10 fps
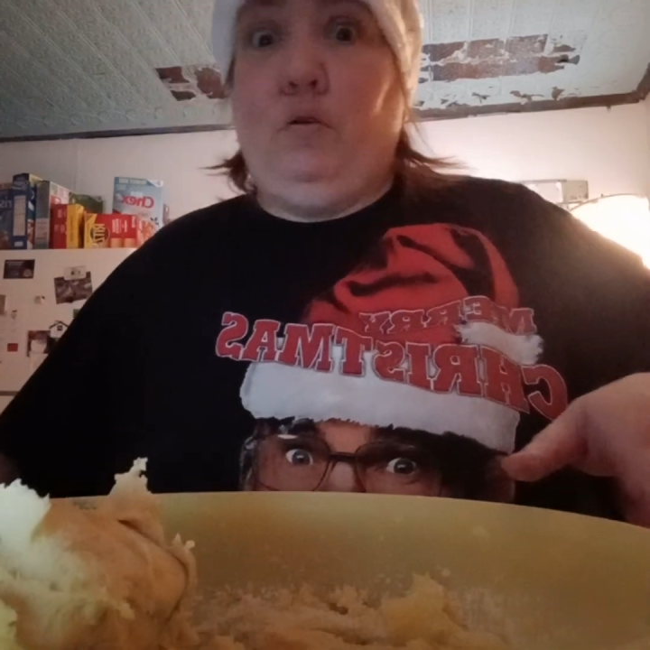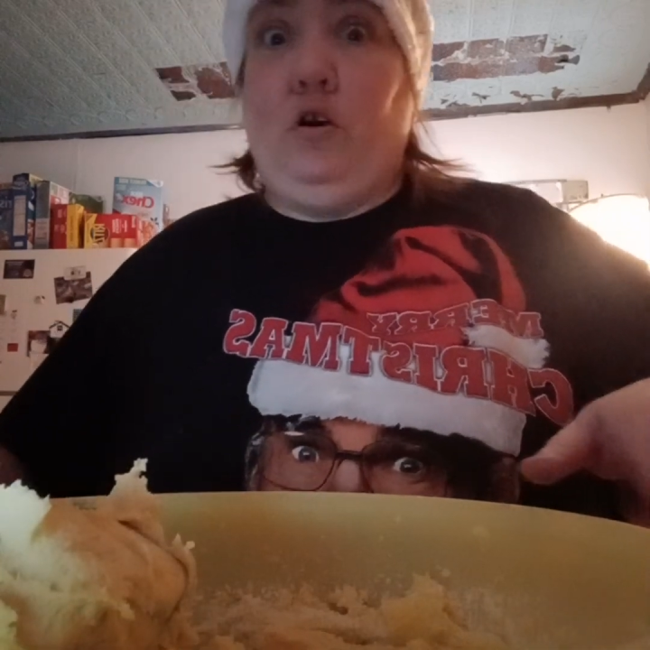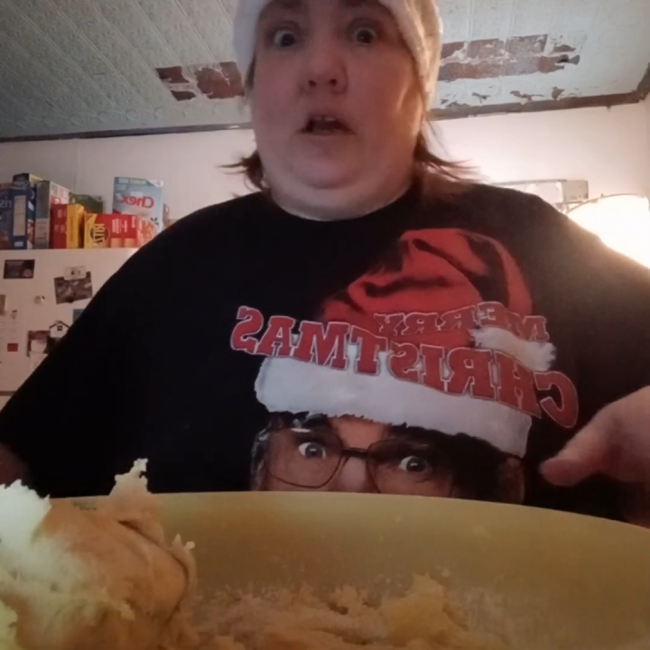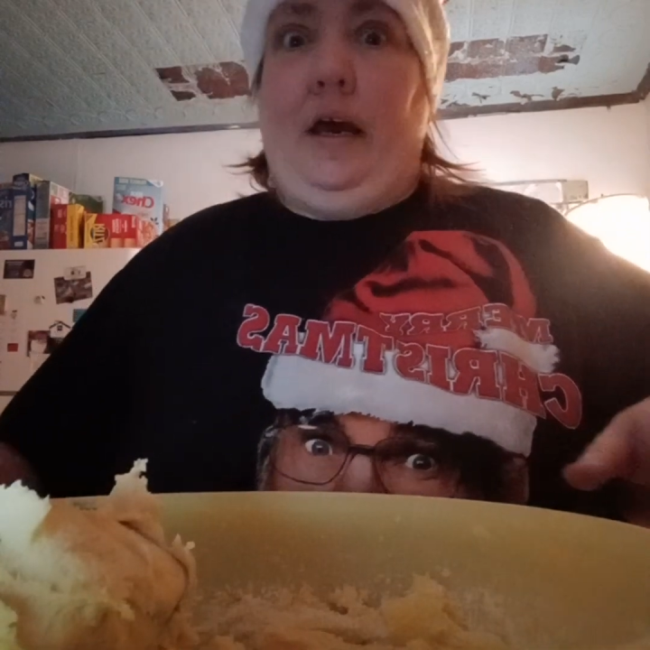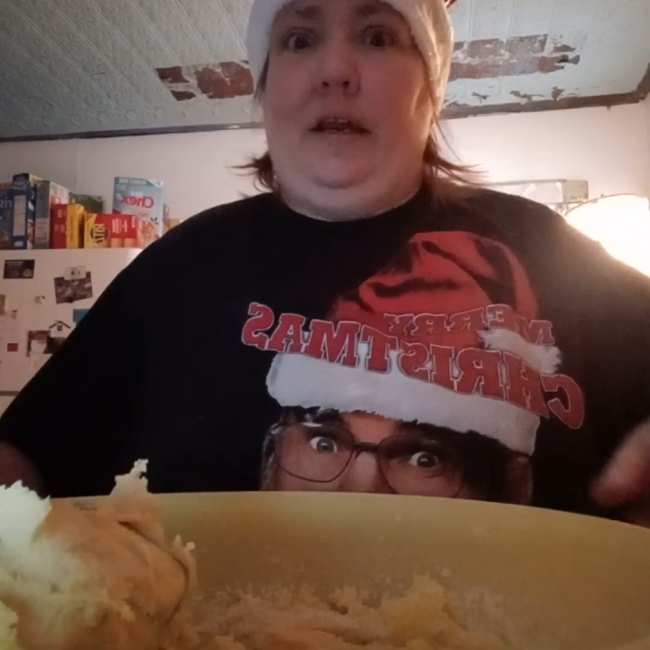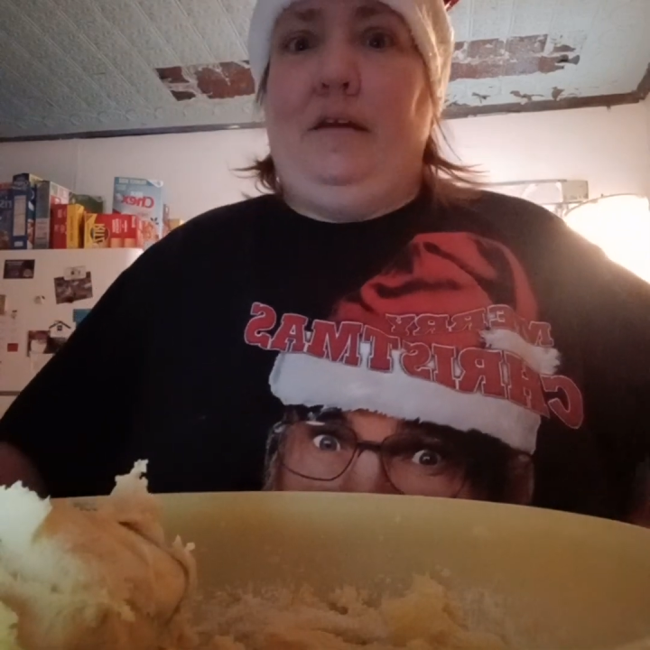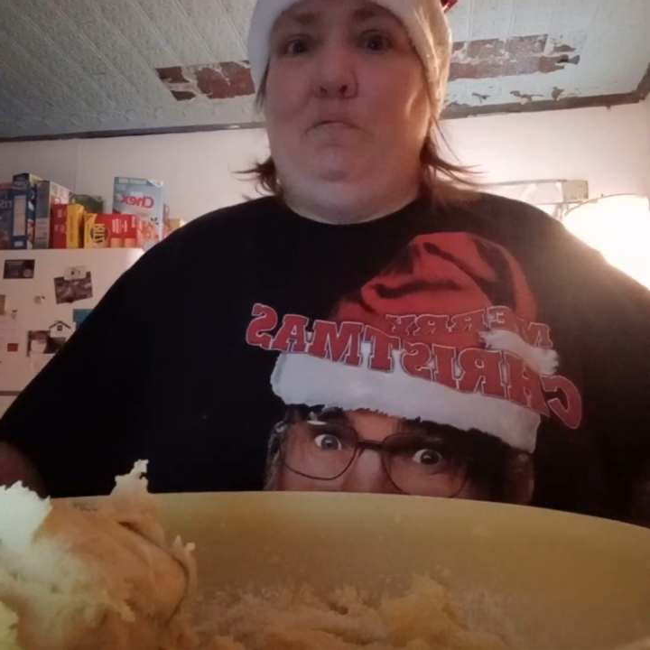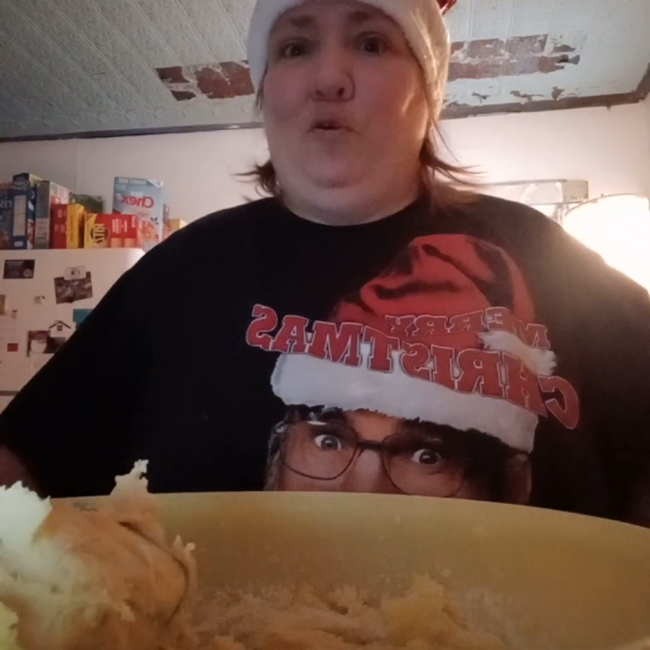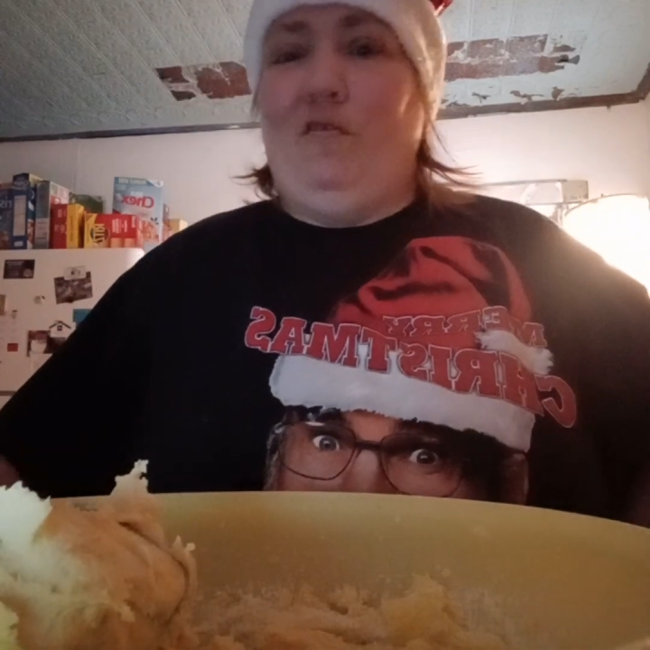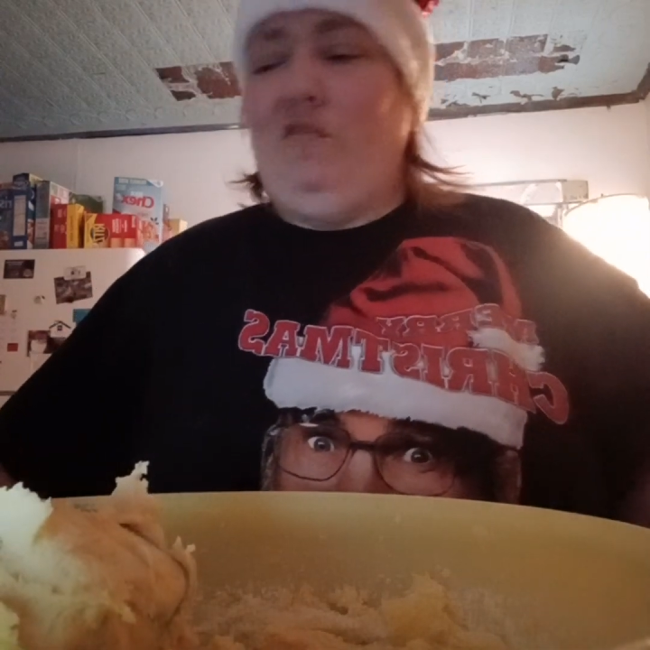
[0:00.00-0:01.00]
we're going to add
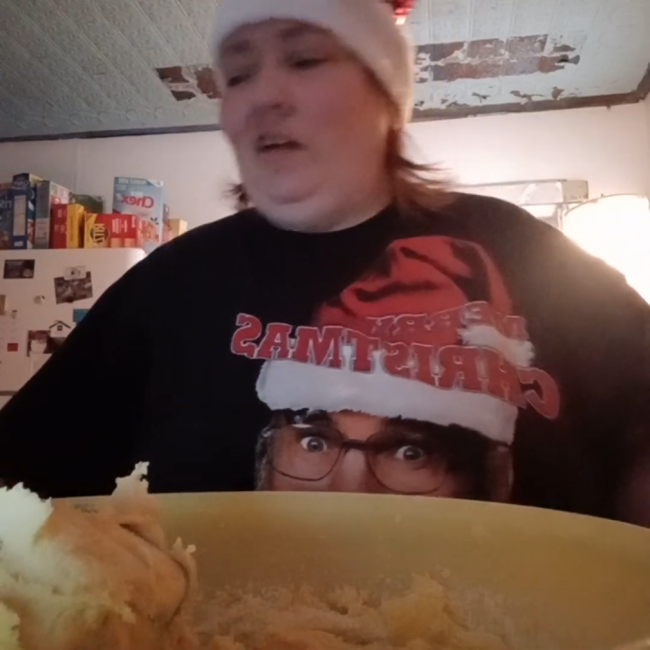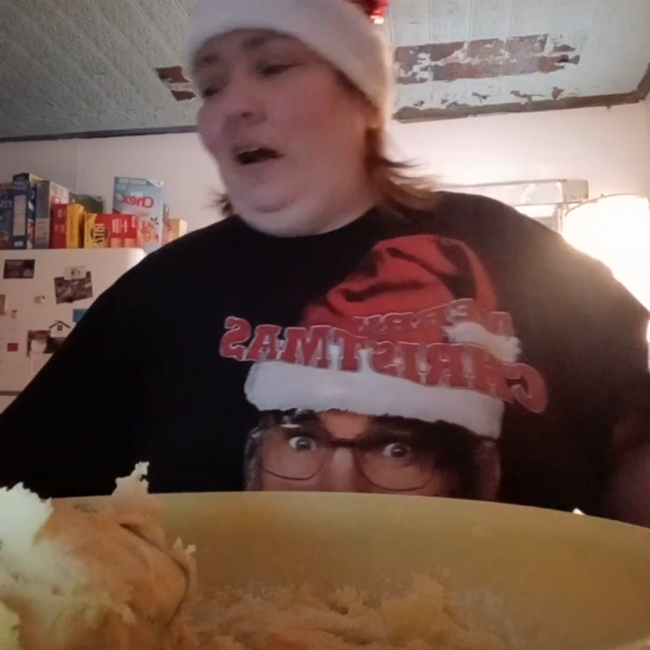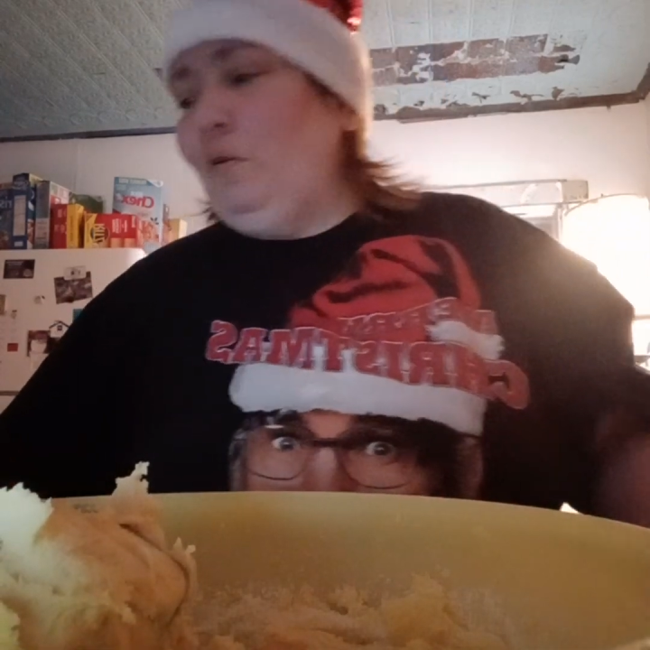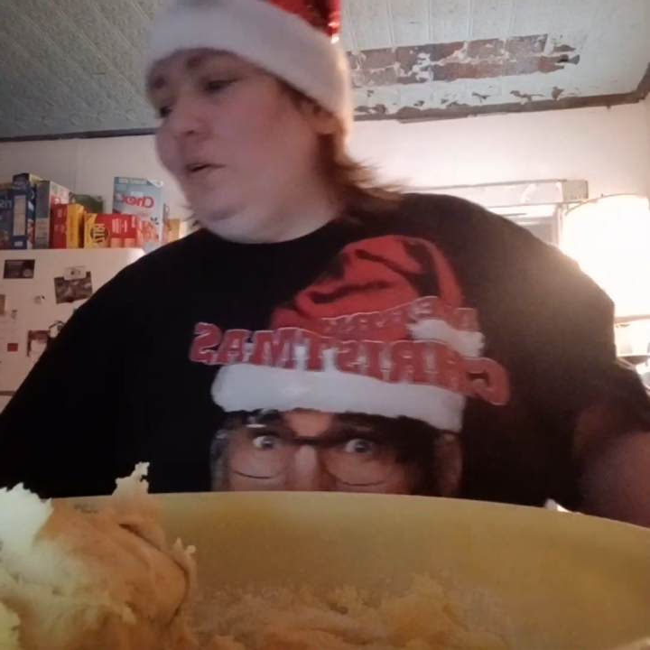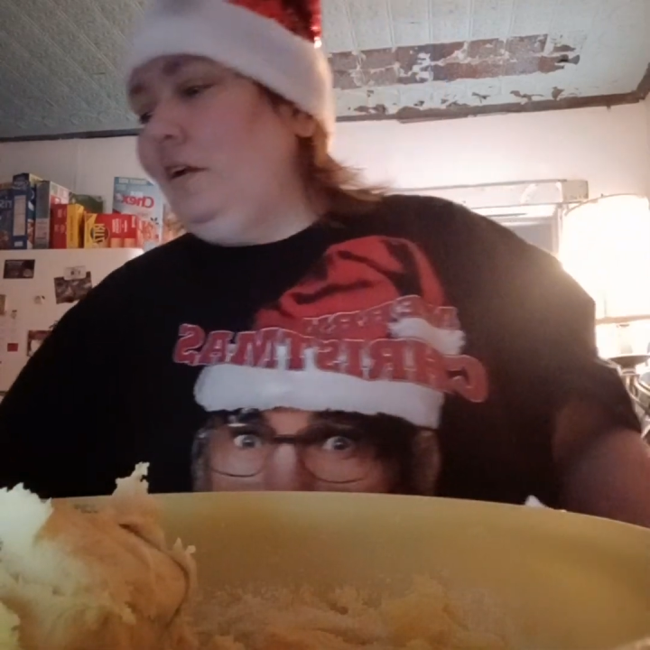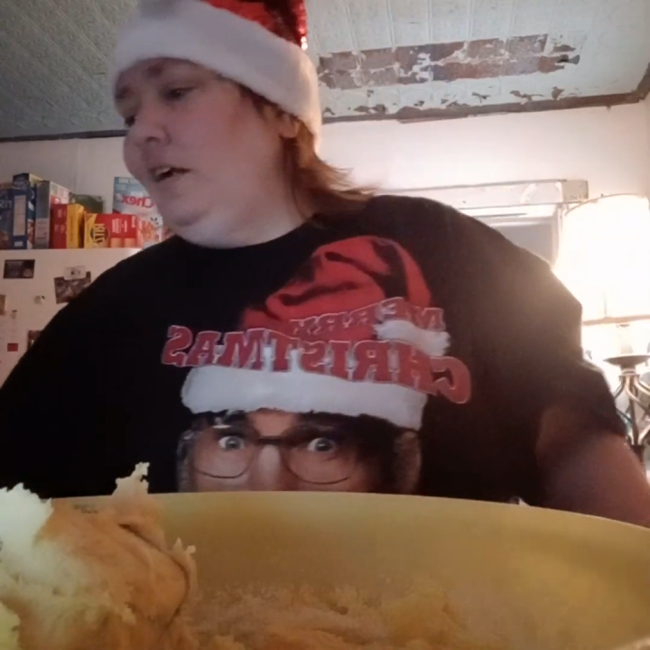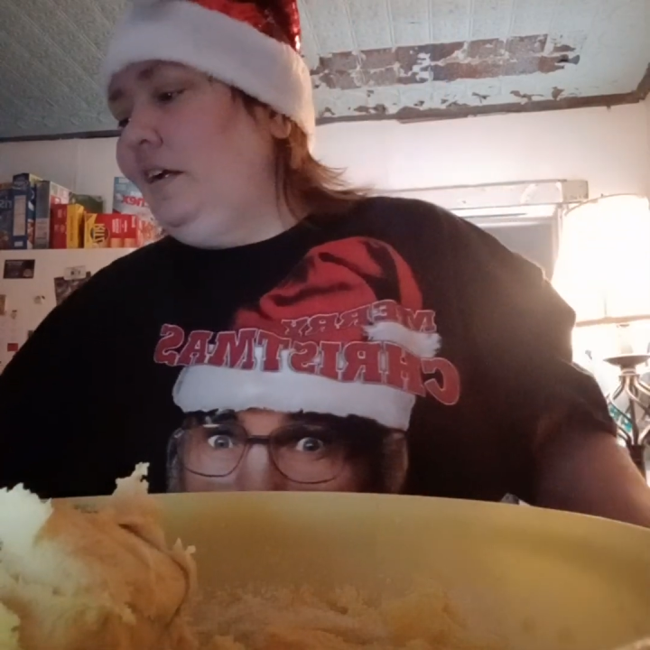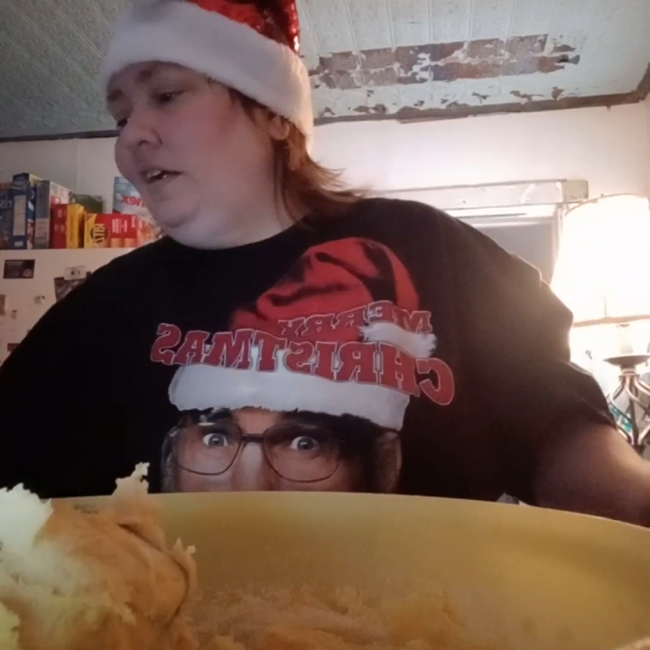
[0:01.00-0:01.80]
in more flour.